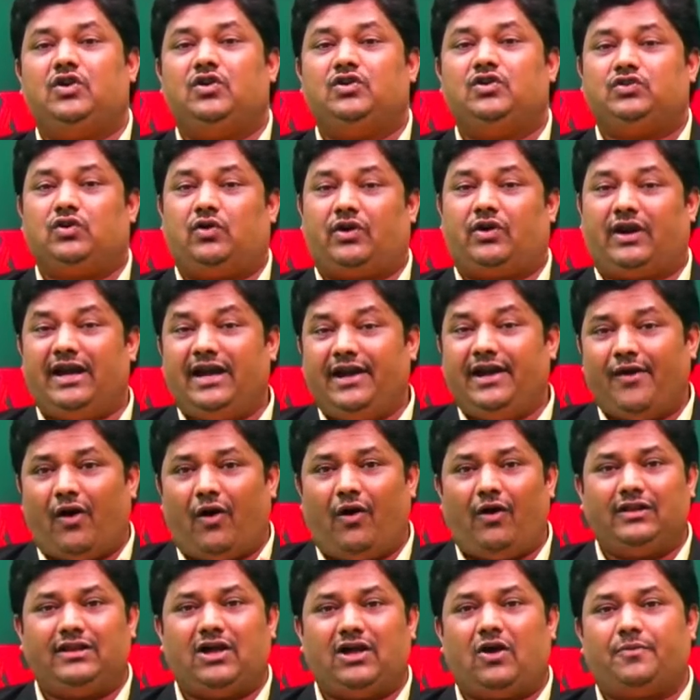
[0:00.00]
So read
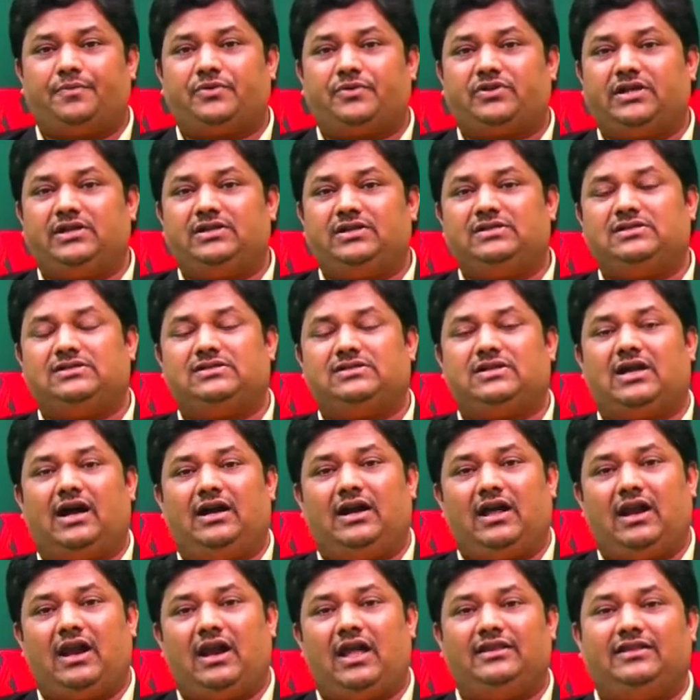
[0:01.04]
all the options,
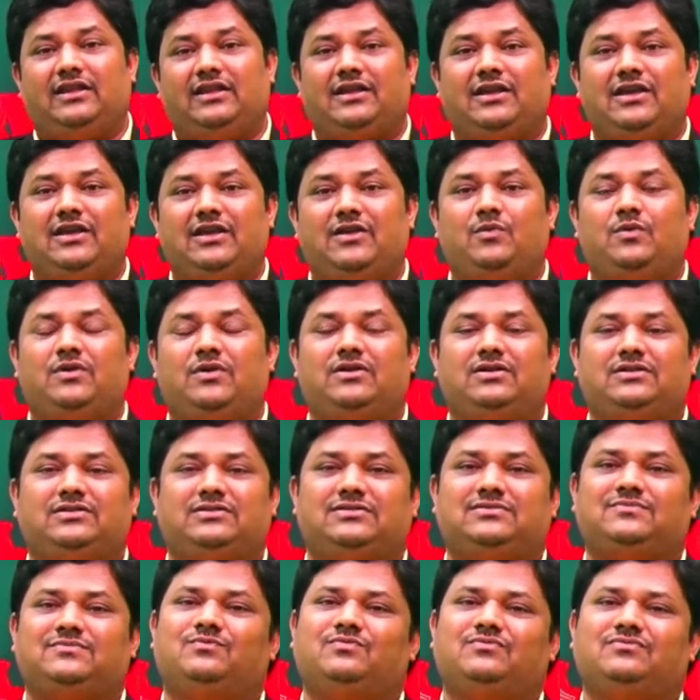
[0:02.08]
underline the
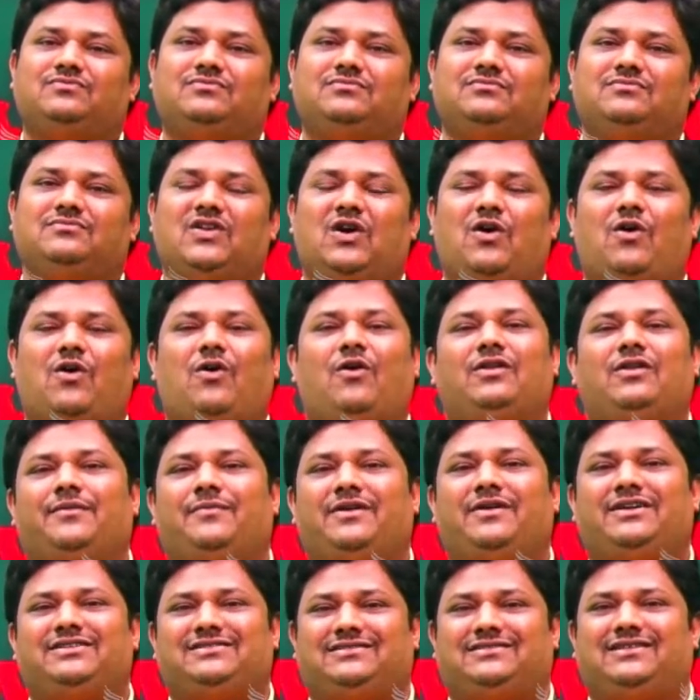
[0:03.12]
keywords. All the
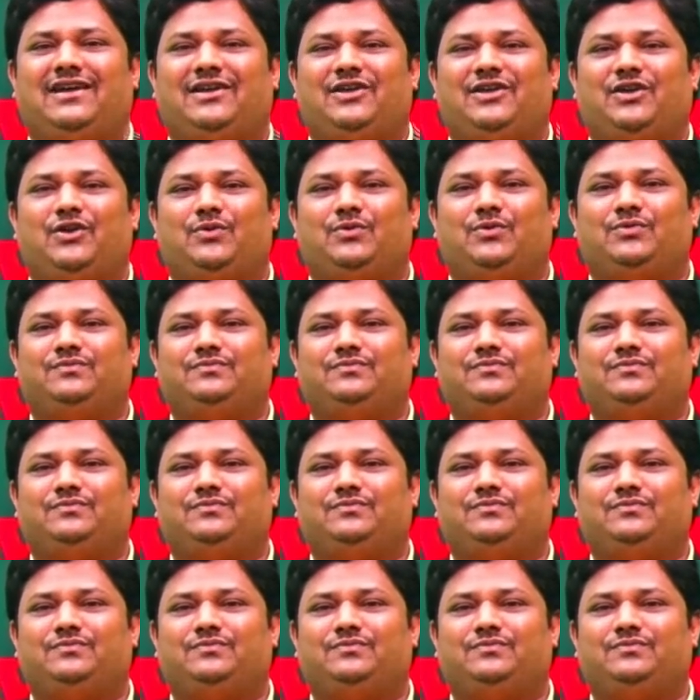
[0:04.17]
best. Thank you.